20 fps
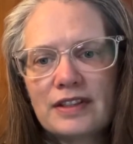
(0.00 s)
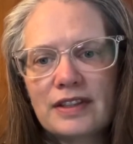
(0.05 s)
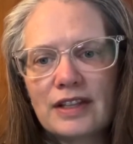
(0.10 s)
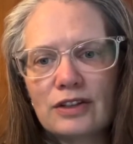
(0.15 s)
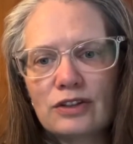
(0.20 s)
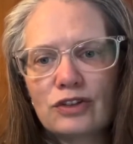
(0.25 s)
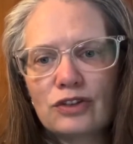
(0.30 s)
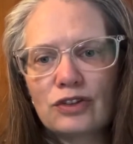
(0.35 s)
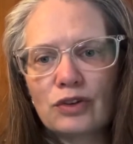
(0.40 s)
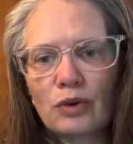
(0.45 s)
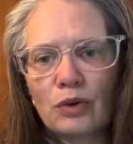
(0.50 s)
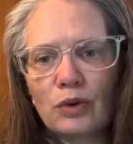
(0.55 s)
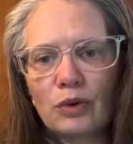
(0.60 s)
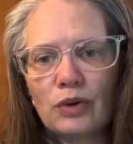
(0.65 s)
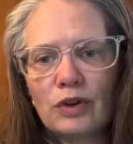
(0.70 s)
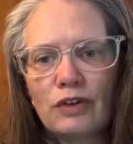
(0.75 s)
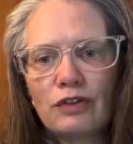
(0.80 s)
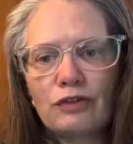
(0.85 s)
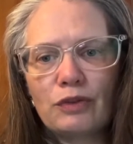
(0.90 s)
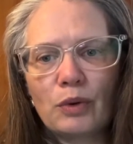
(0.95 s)
that sold
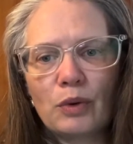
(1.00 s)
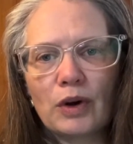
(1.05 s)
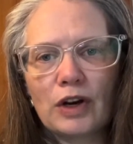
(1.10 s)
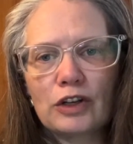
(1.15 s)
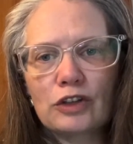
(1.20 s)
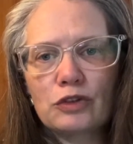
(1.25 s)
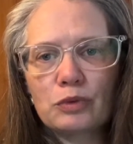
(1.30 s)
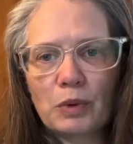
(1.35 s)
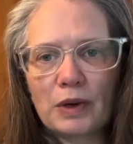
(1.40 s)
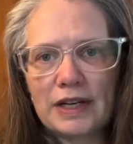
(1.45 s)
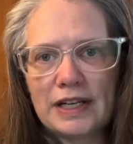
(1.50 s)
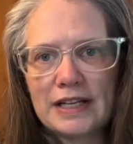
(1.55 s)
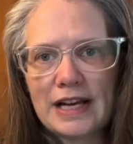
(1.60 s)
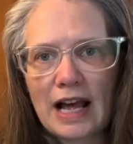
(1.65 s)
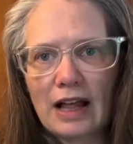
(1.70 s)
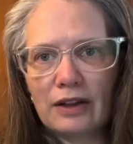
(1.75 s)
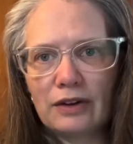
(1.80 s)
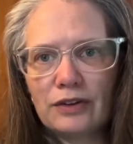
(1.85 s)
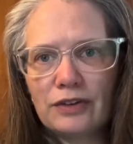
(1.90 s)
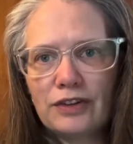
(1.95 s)
for
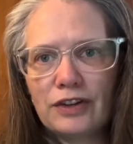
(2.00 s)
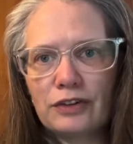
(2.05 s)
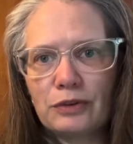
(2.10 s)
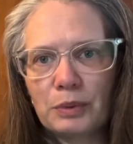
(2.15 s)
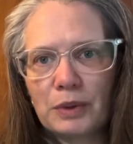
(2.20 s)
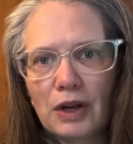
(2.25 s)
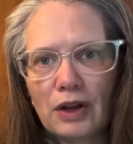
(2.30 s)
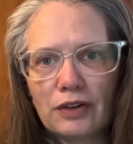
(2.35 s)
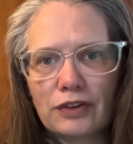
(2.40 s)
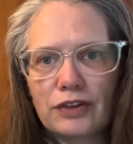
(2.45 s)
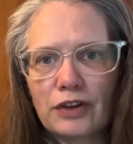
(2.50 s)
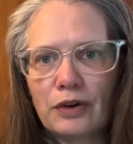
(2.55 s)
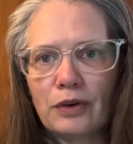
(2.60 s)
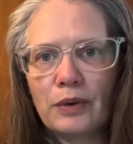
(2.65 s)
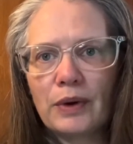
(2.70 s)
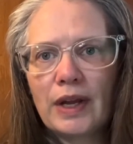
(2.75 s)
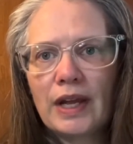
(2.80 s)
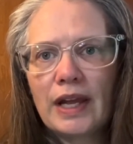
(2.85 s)
$20. This one also